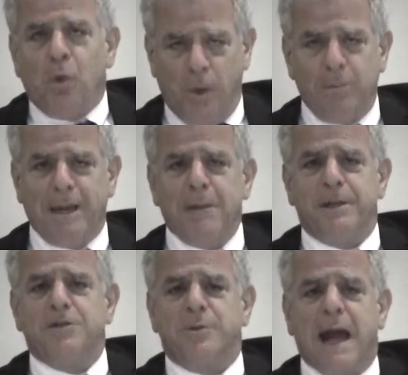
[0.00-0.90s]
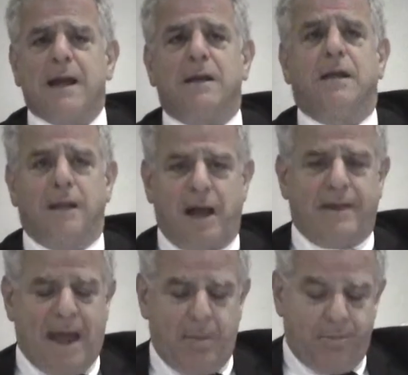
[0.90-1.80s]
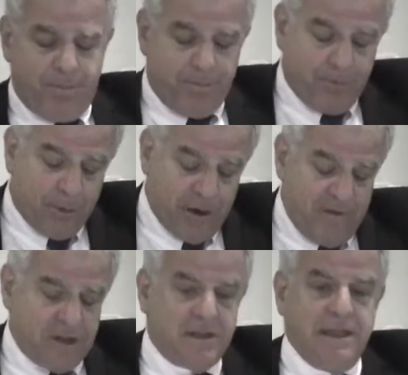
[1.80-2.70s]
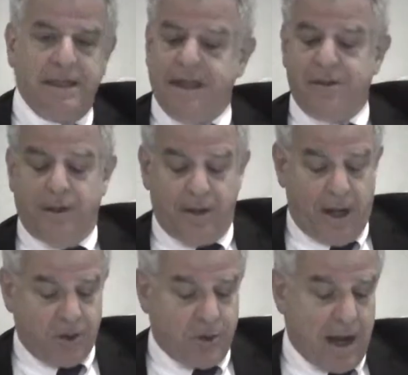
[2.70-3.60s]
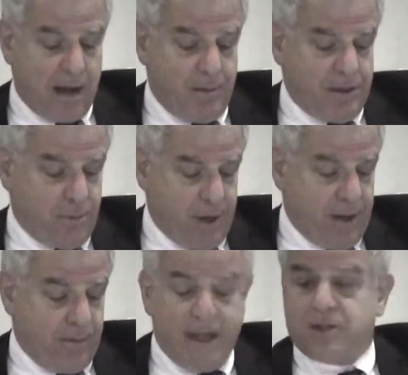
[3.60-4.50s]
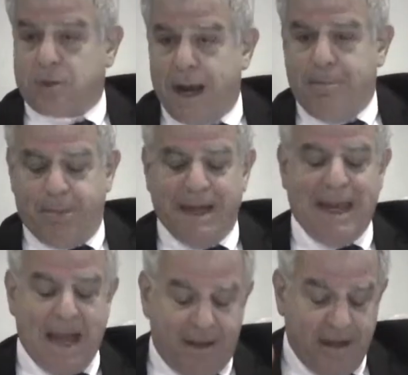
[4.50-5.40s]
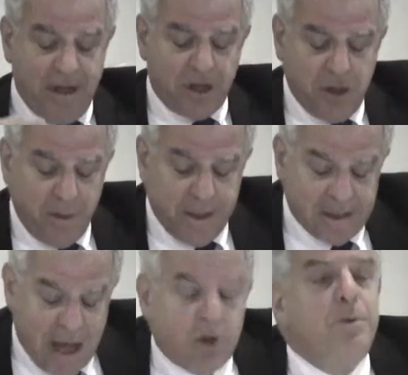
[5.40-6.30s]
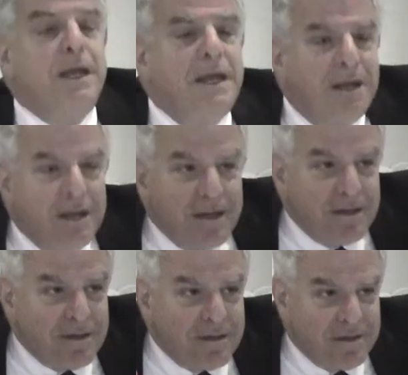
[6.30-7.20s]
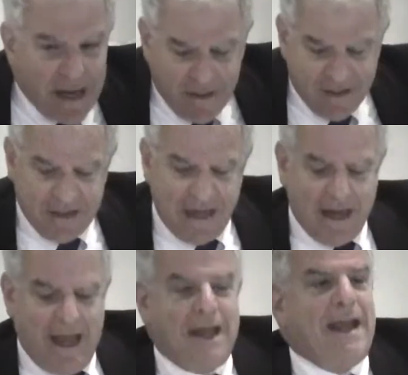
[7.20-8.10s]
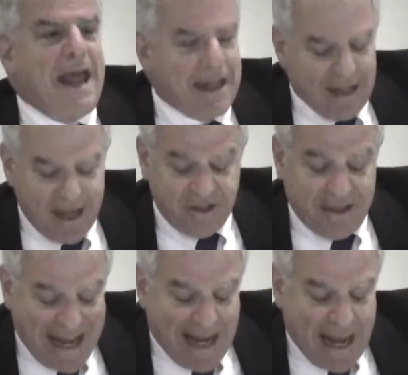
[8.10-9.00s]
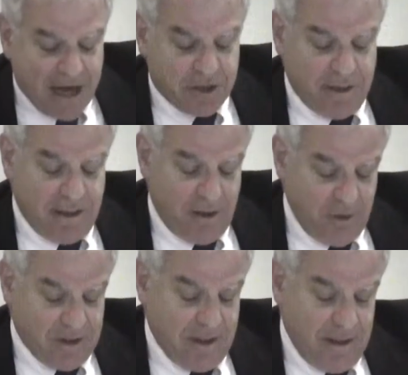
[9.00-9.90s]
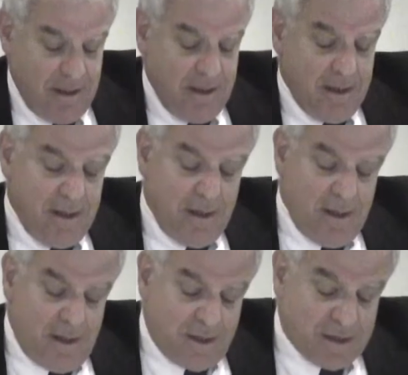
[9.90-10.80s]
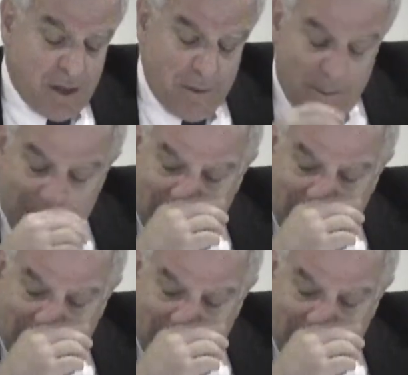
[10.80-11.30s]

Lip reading: will be able to track a lot of that previously lethal non-trackable debris. That's great, but again, the issue is how do we take the data and analyze it and actually use it? So